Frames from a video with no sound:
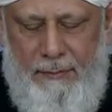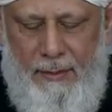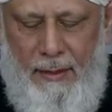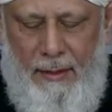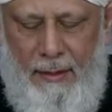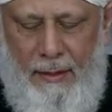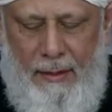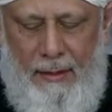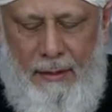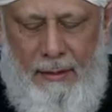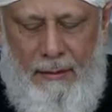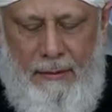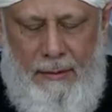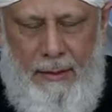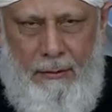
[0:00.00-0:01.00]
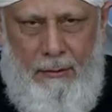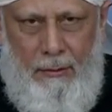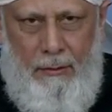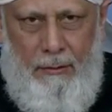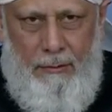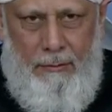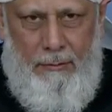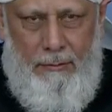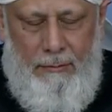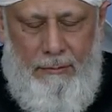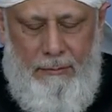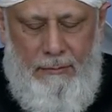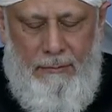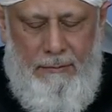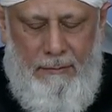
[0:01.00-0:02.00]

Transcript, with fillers: and his families and his progenies,